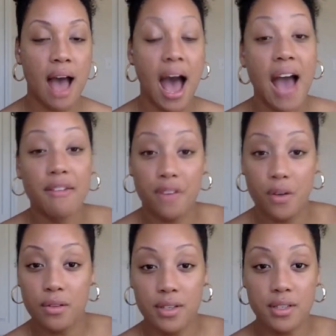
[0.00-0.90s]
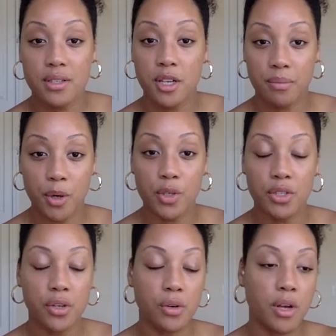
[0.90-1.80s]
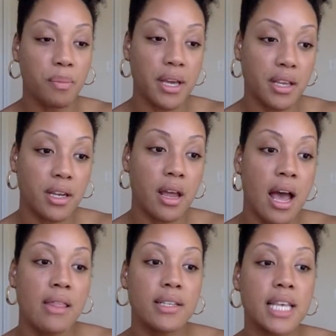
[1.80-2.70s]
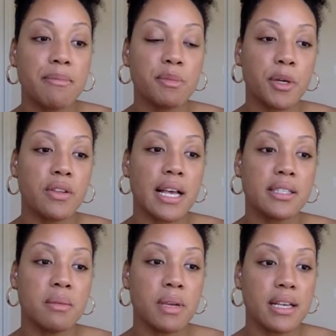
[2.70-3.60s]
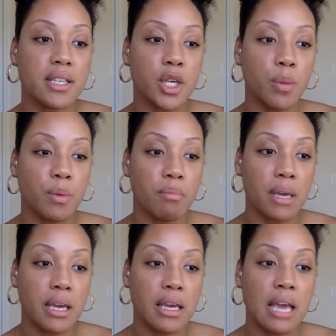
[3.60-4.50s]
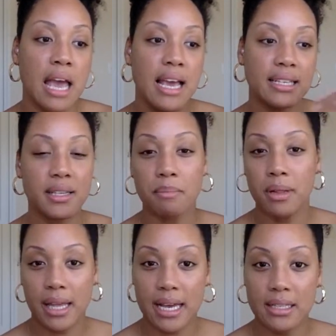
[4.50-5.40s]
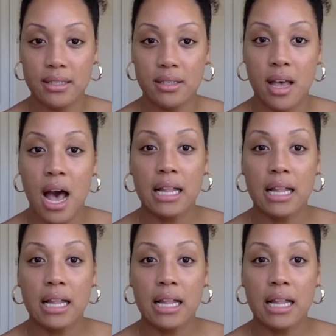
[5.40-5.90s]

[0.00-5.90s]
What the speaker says: I feel, this is a personal opinion, the same spirit that's in me as a human being is in plants.